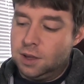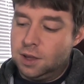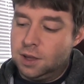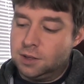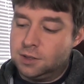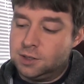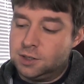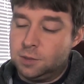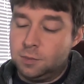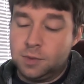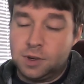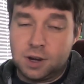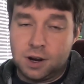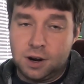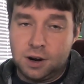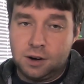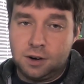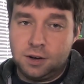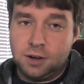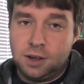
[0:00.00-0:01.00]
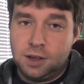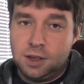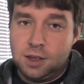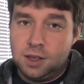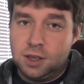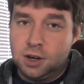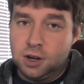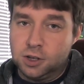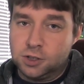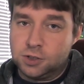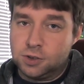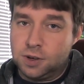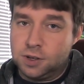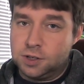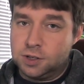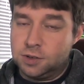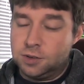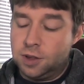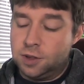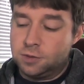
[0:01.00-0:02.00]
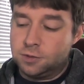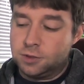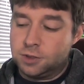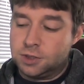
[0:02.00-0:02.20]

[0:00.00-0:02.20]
SIM card, it also has another